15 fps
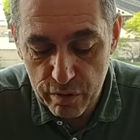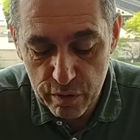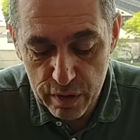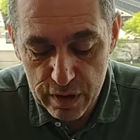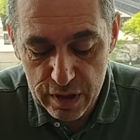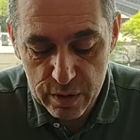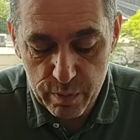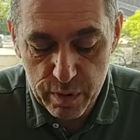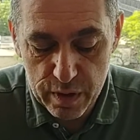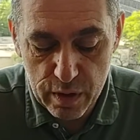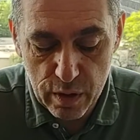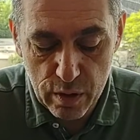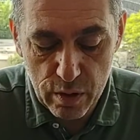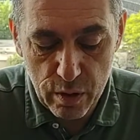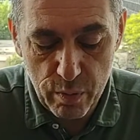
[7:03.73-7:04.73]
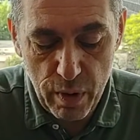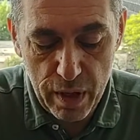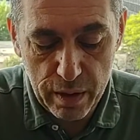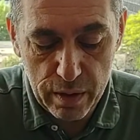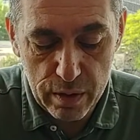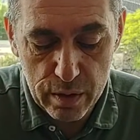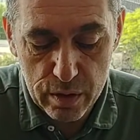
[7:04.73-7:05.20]
for this particular
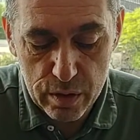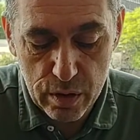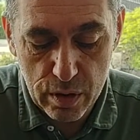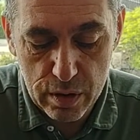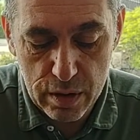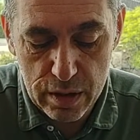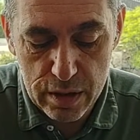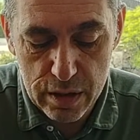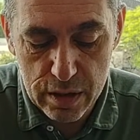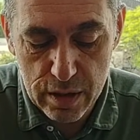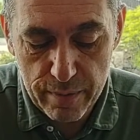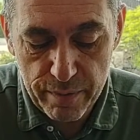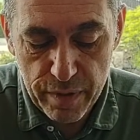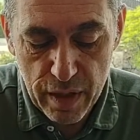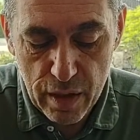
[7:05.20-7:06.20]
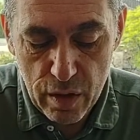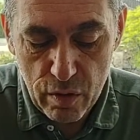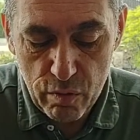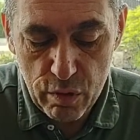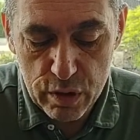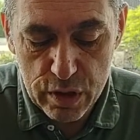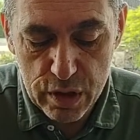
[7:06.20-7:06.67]
model. So this is
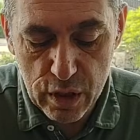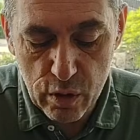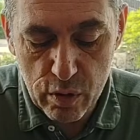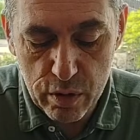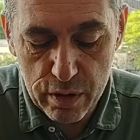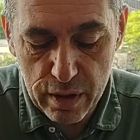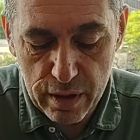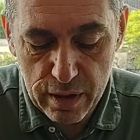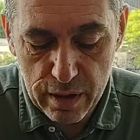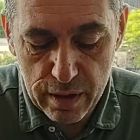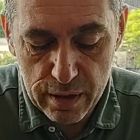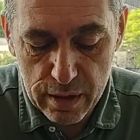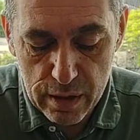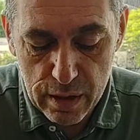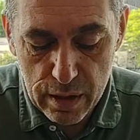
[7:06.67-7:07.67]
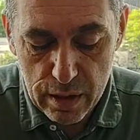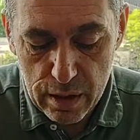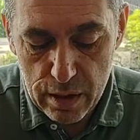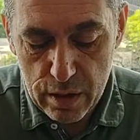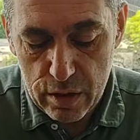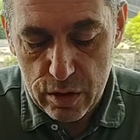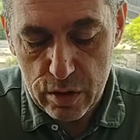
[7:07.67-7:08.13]
what's included there.
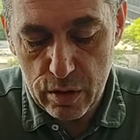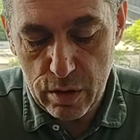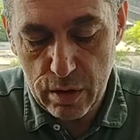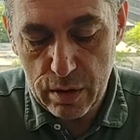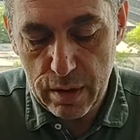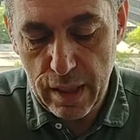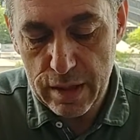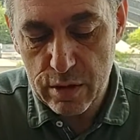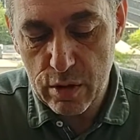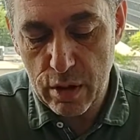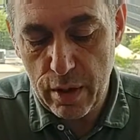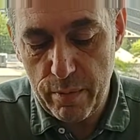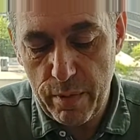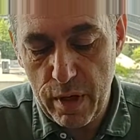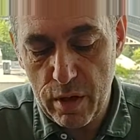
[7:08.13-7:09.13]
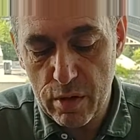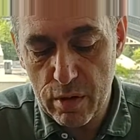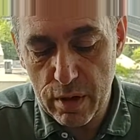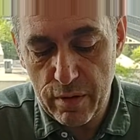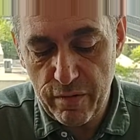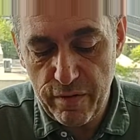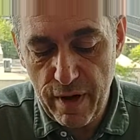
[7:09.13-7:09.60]
So that's going to be, you're
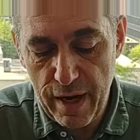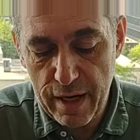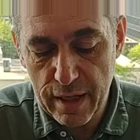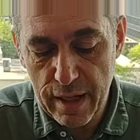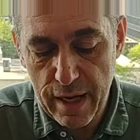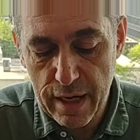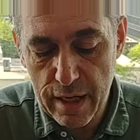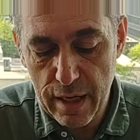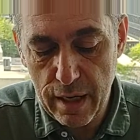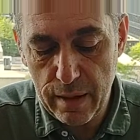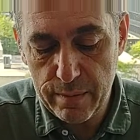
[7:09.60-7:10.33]
going to find like